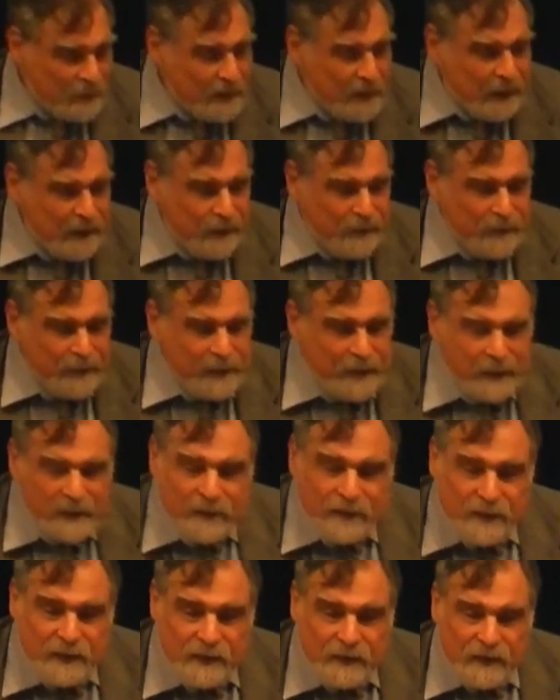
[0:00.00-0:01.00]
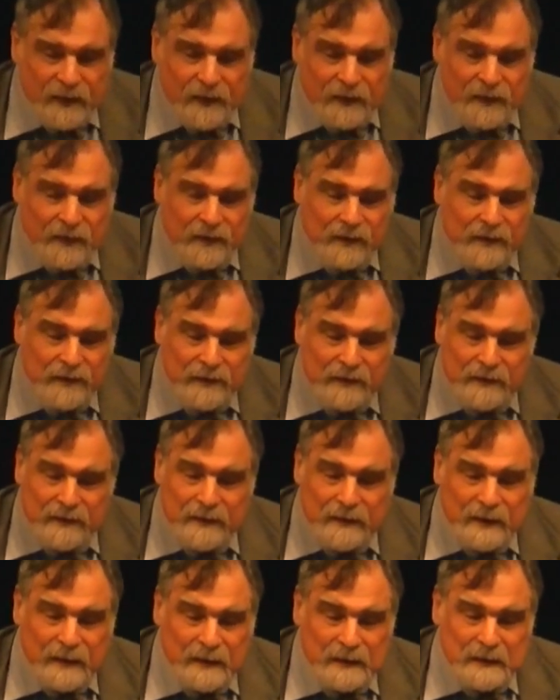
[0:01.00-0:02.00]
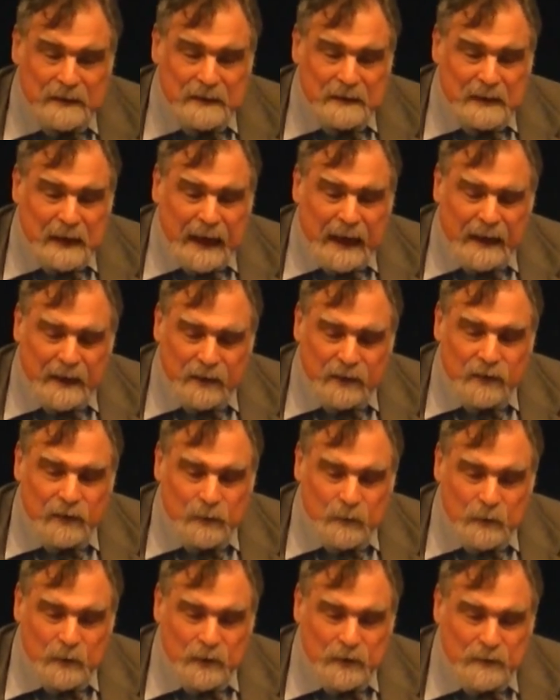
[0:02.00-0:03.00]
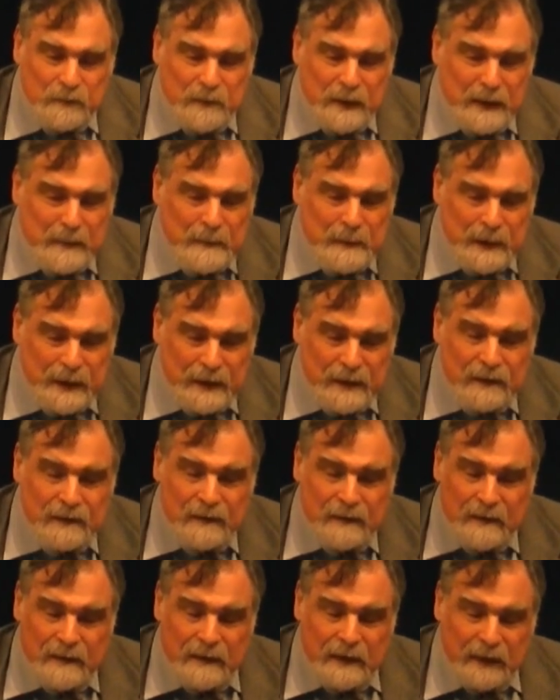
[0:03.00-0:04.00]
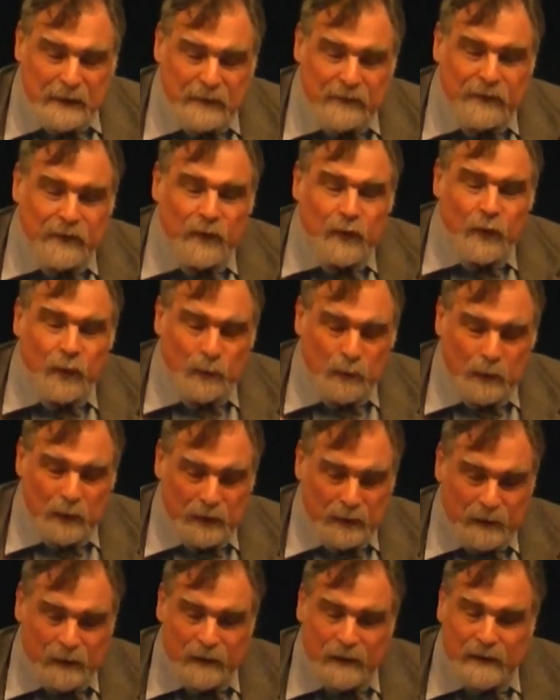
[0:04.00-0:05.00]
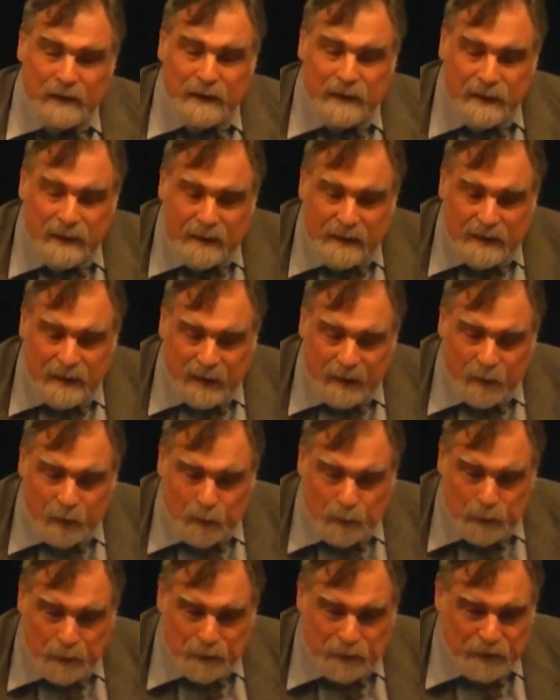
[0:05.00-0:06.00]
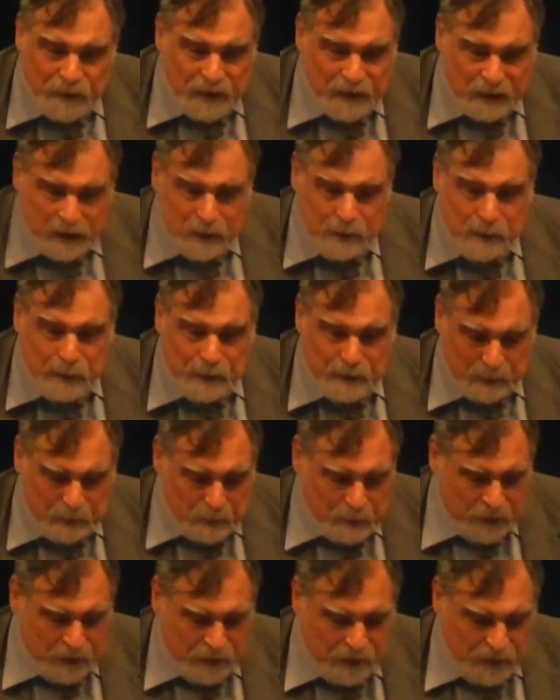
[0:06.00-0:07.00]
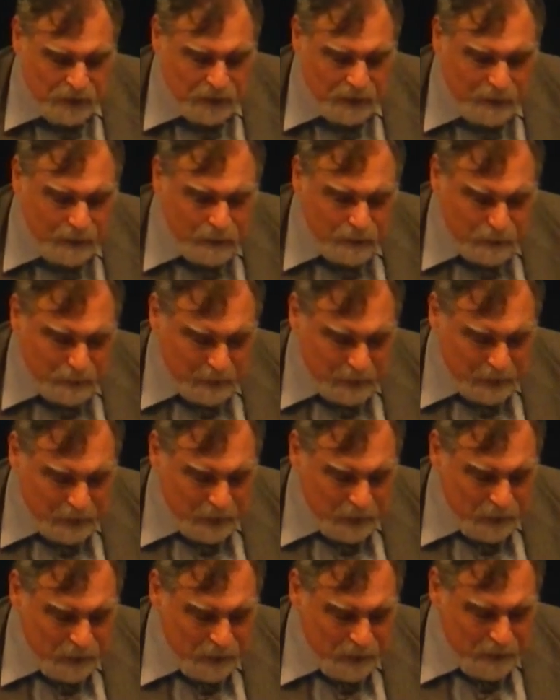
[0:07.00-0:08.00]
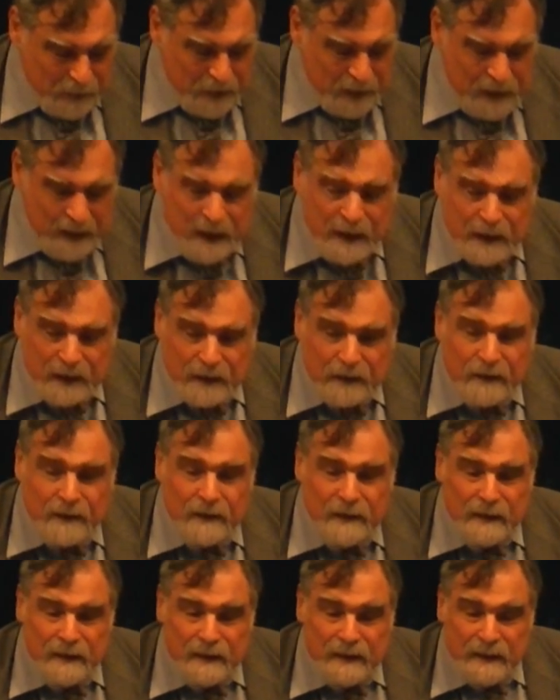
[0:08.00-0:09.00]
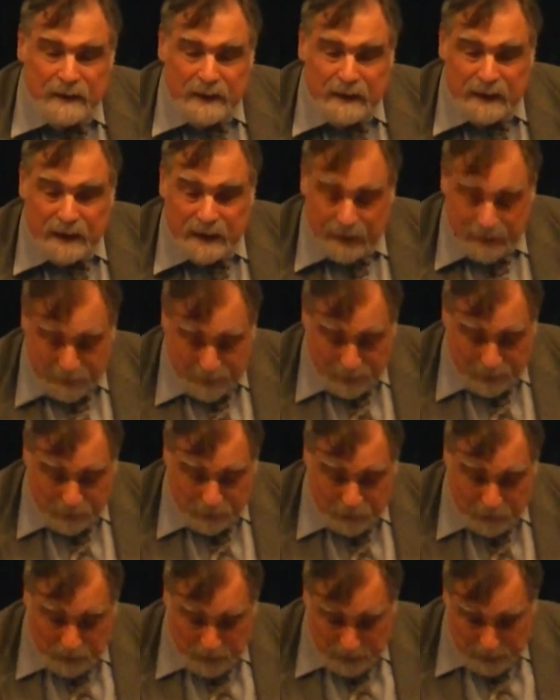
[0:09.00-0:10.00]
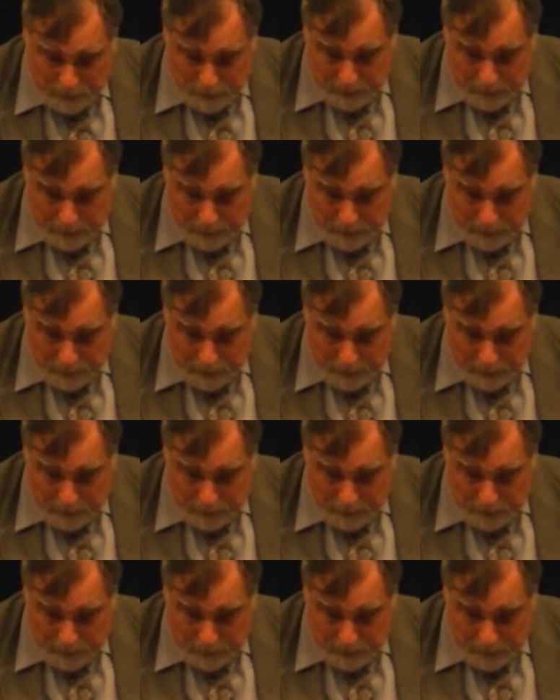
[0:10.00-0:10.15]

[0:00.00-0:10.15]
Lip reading: kind of thing suggests an attitude which may be a forerunner of the prophetic spirit, which is ultimately going to be needed if there's going to